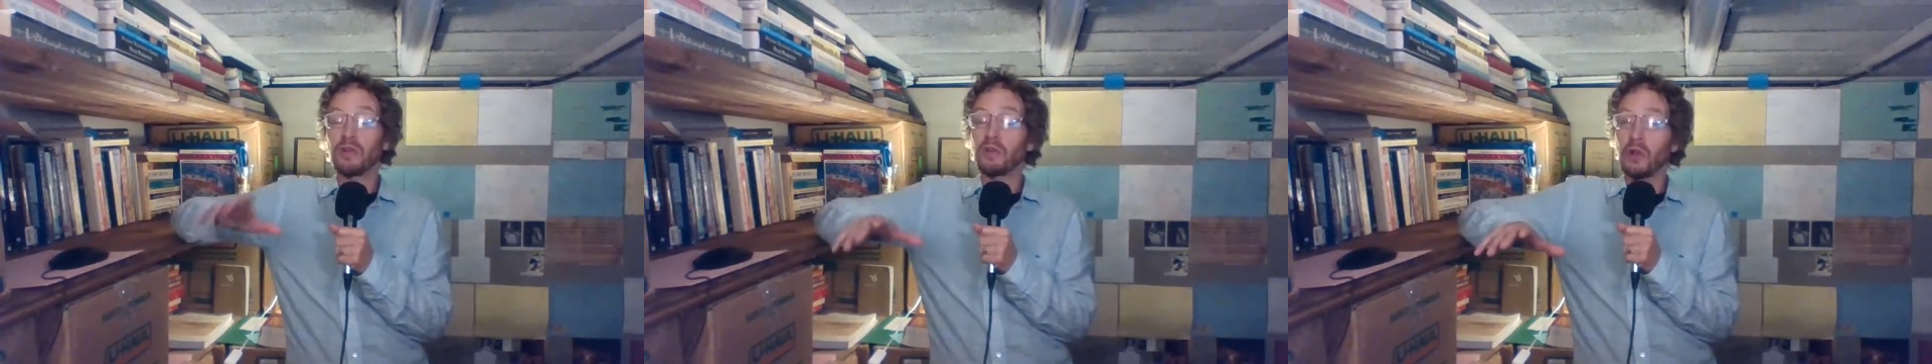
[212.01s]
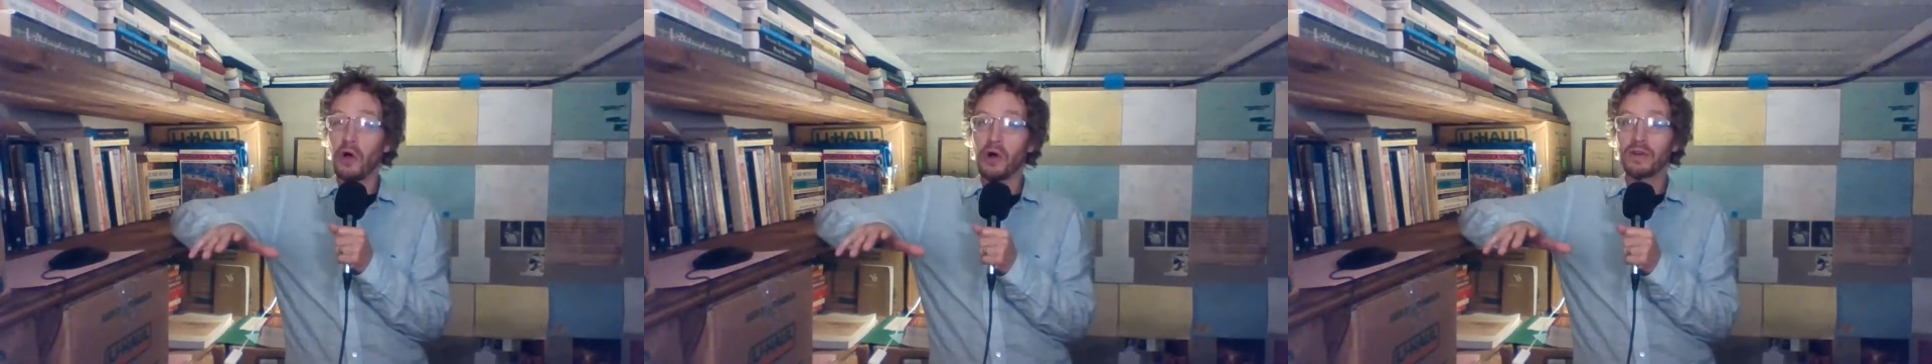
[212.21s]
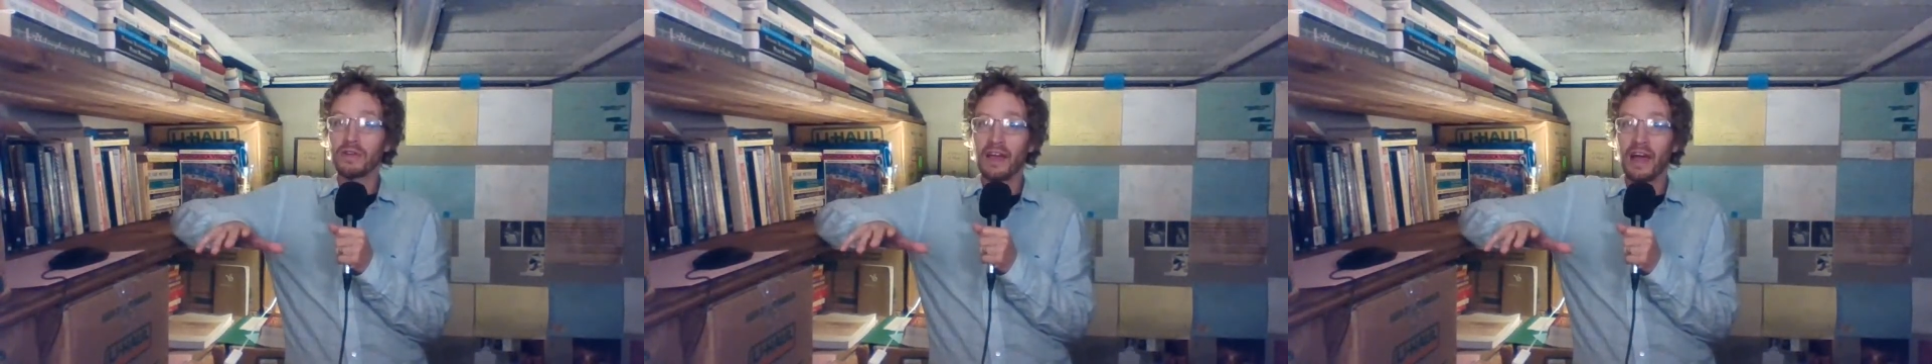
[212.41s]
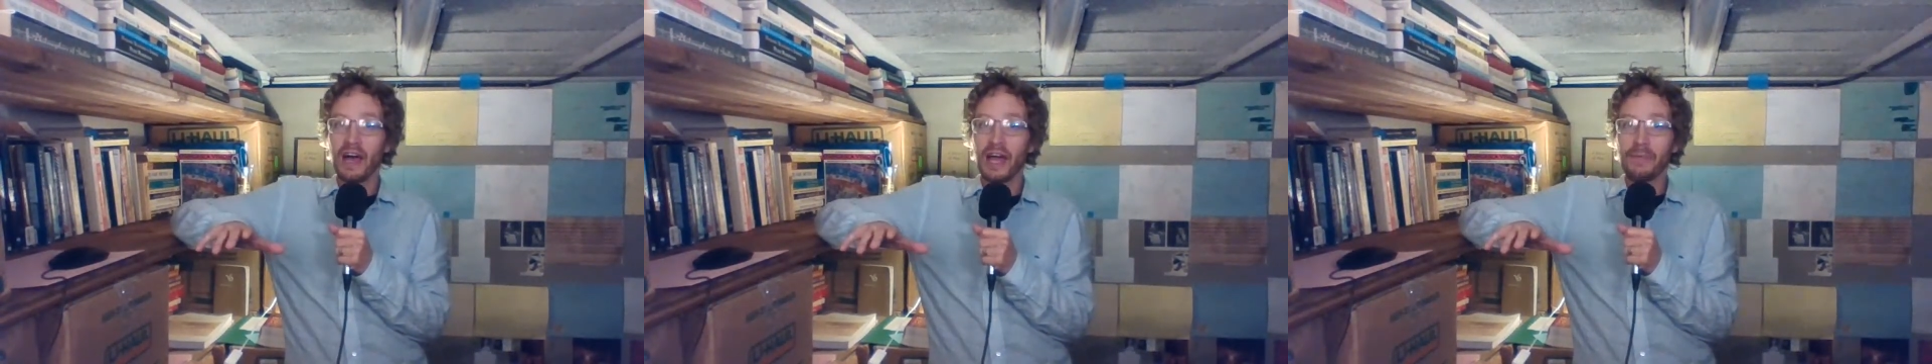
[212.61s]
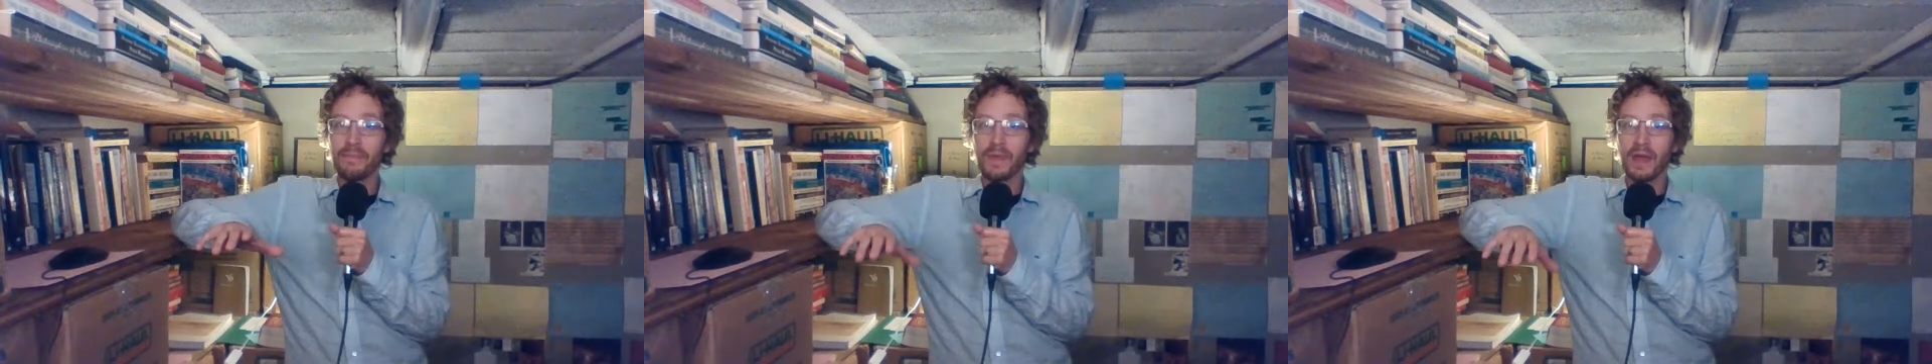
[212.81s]
long
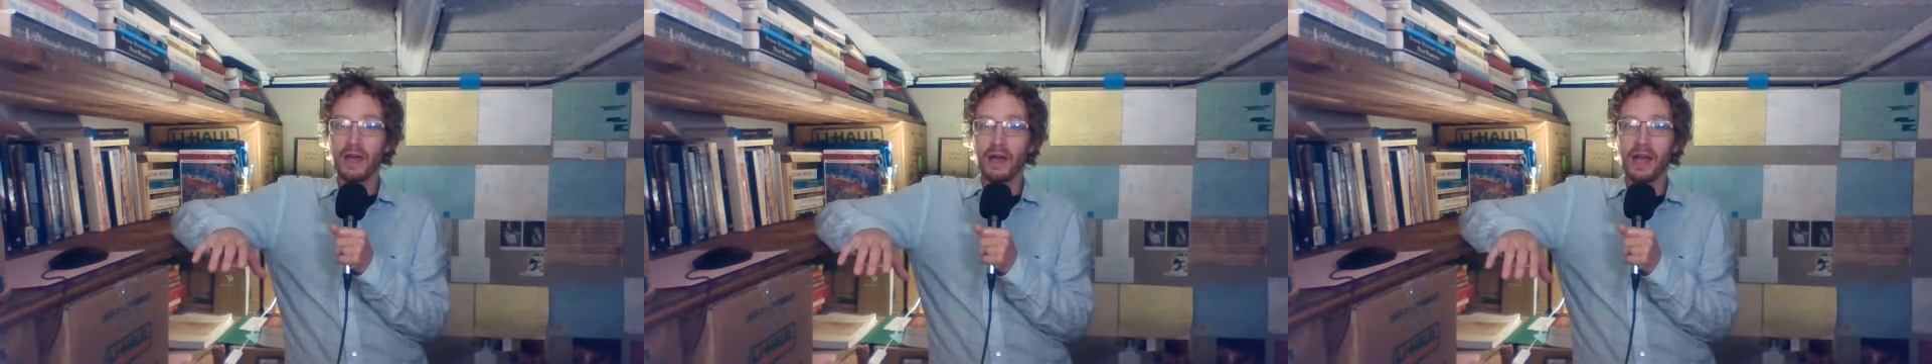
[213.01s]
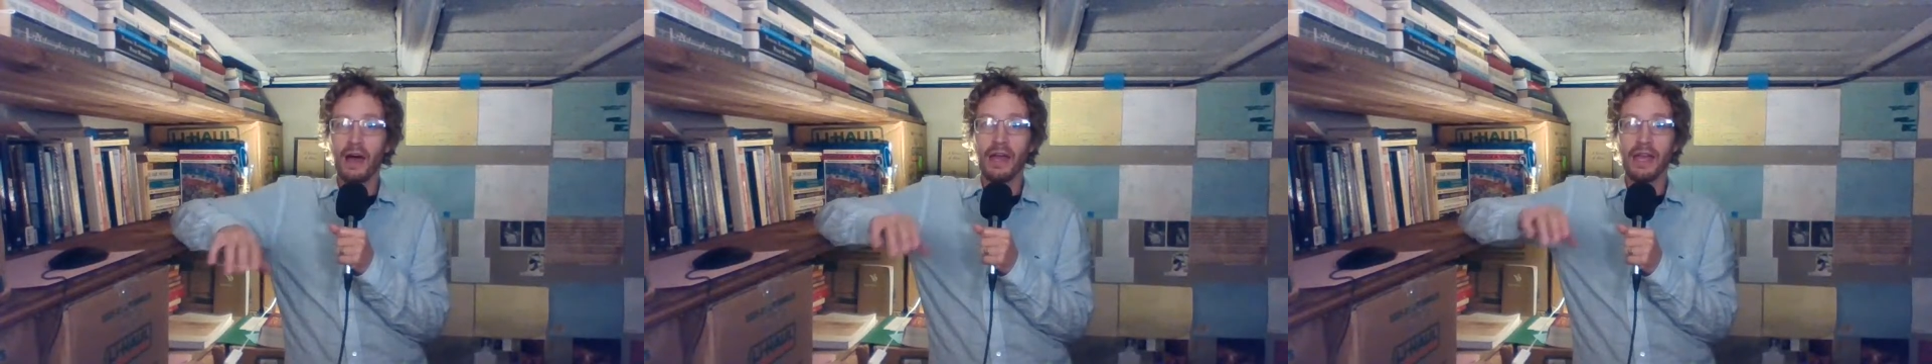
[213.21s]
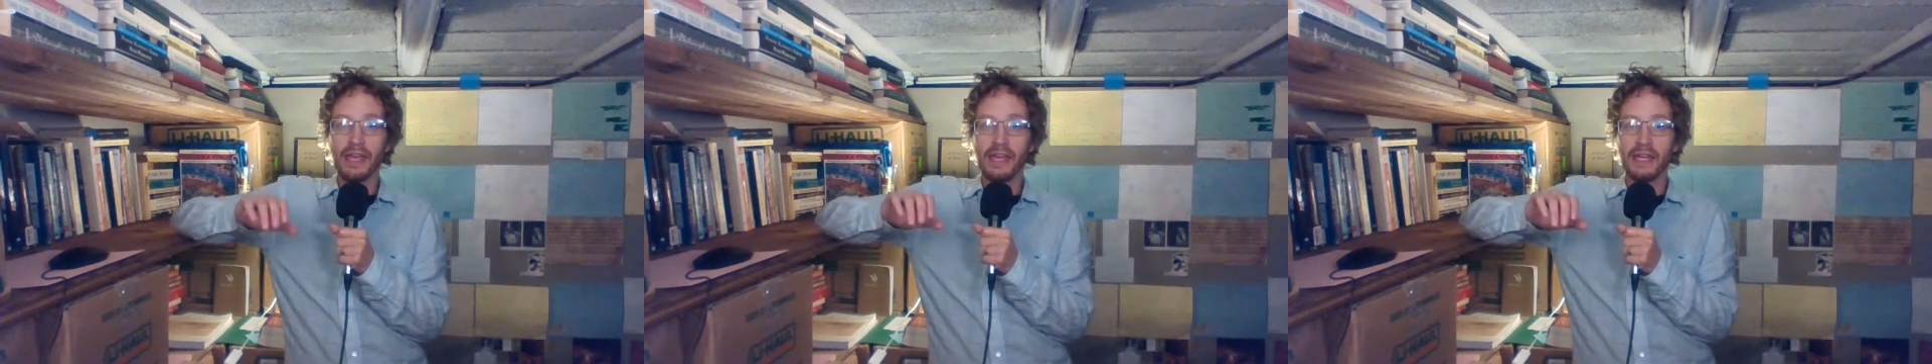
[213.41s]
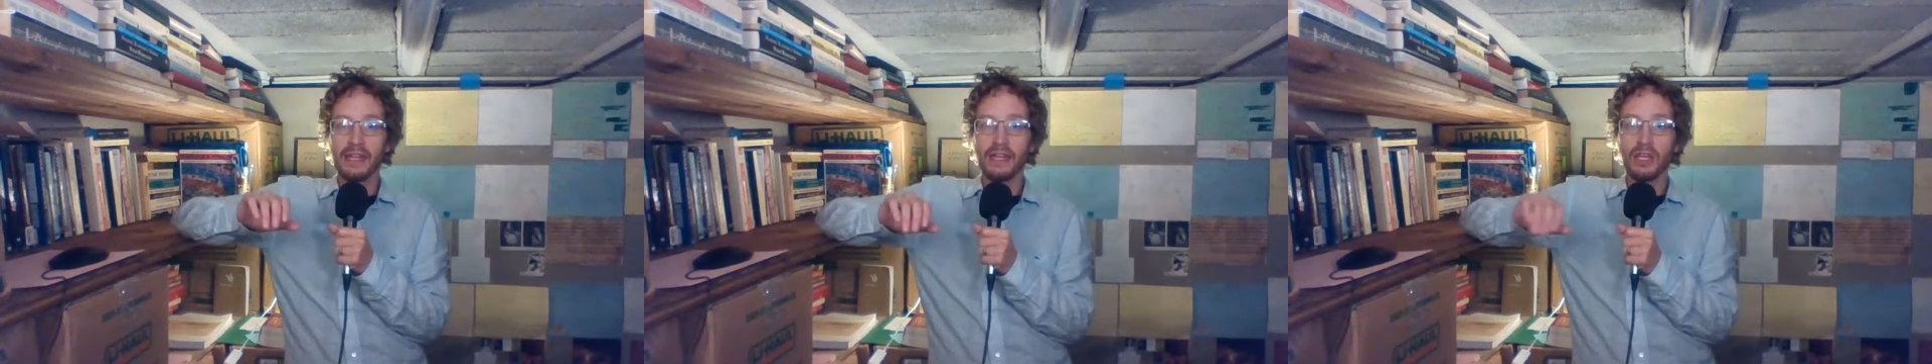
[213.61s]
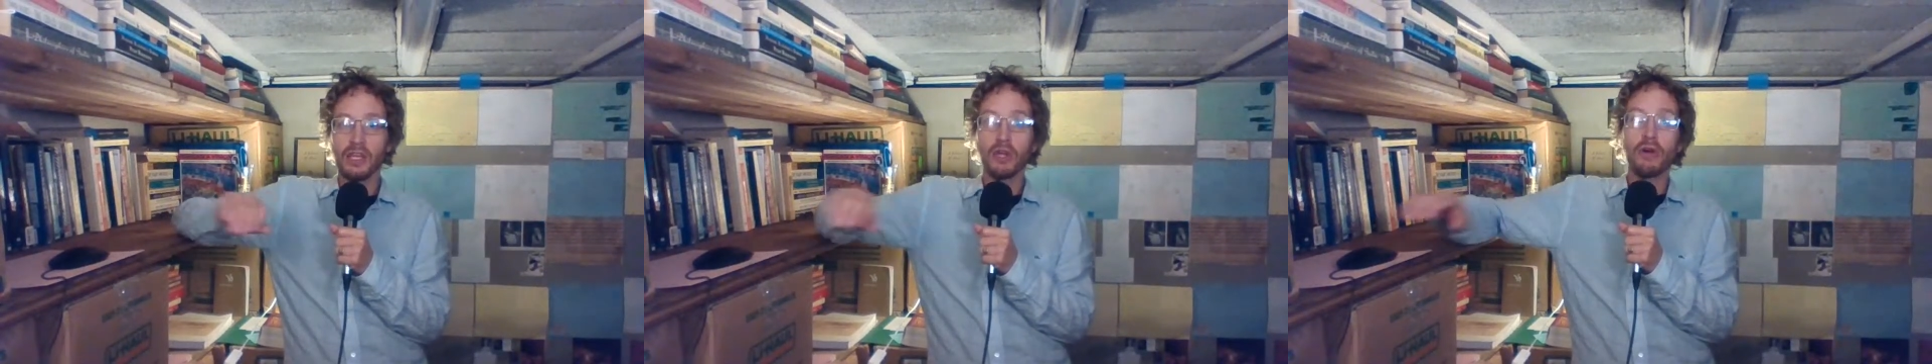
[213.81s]
time
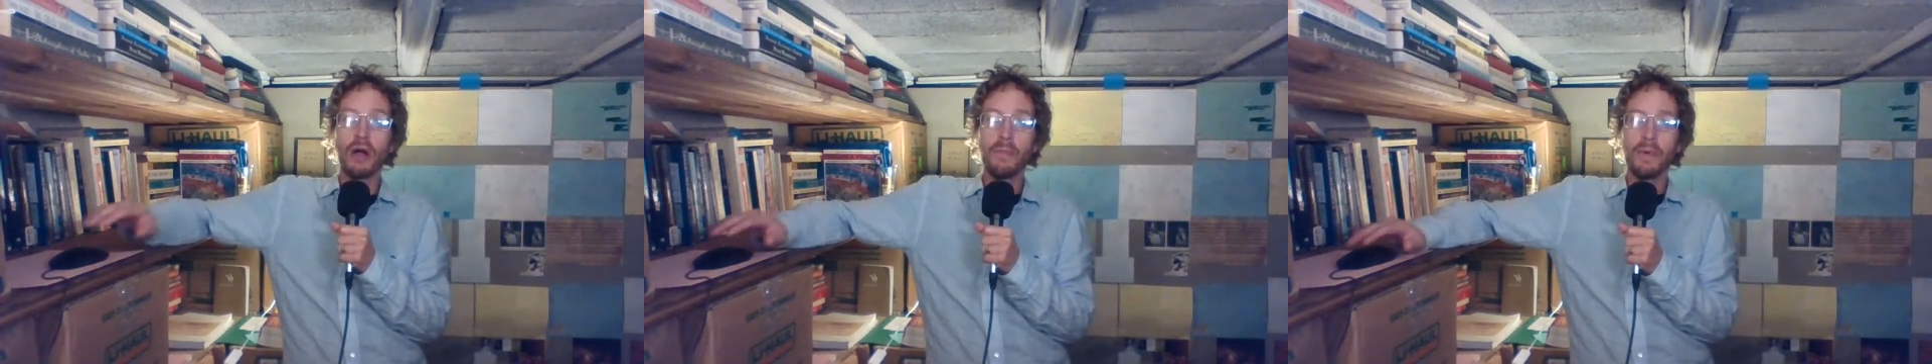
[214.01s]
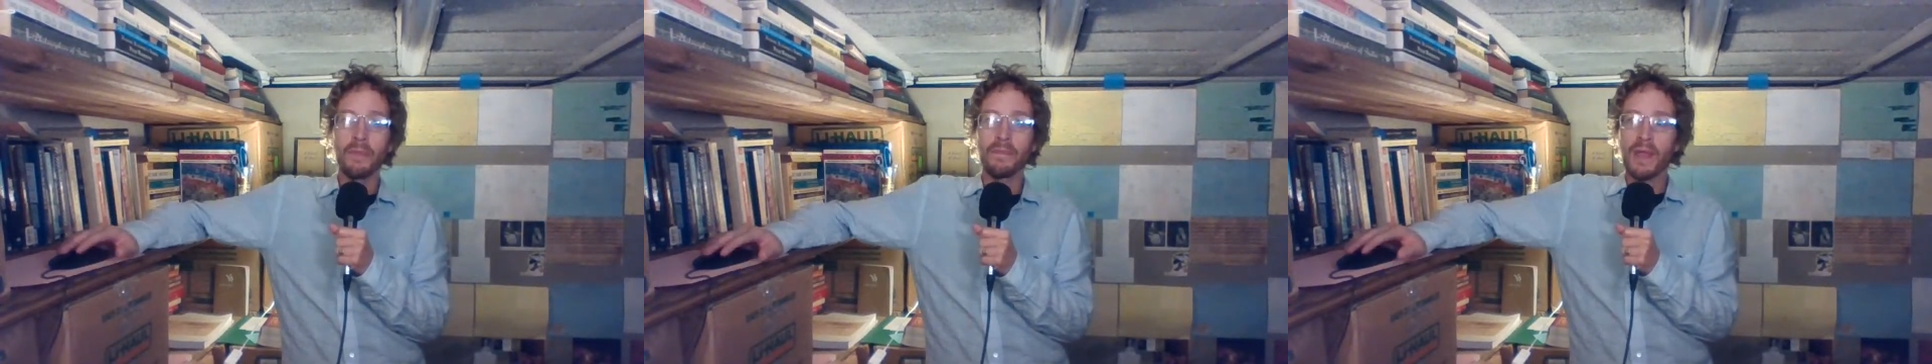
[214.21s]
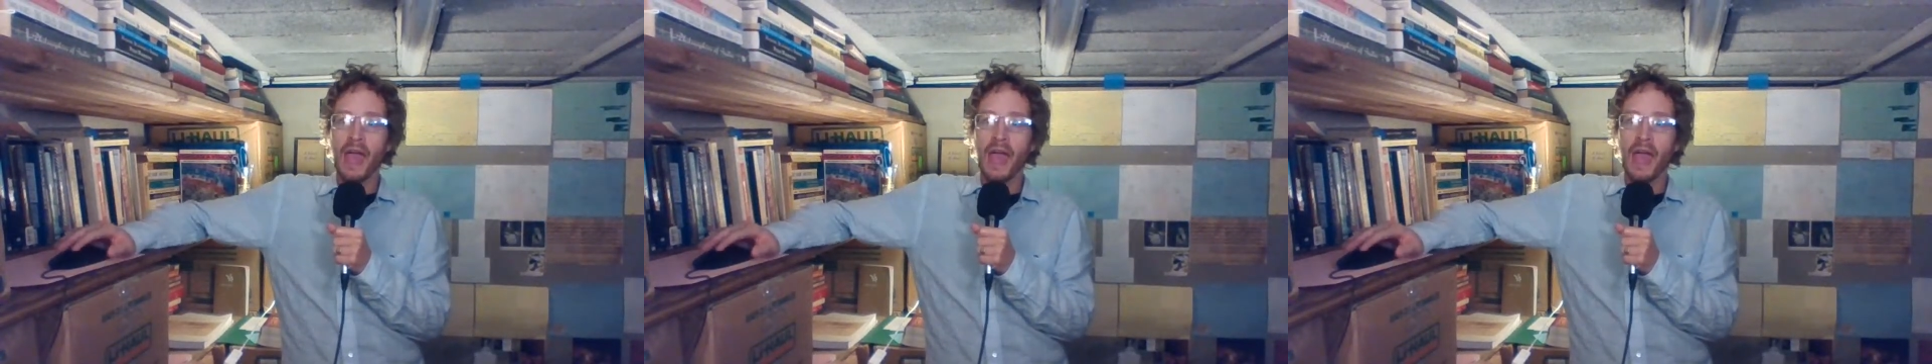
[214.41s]
in Europe.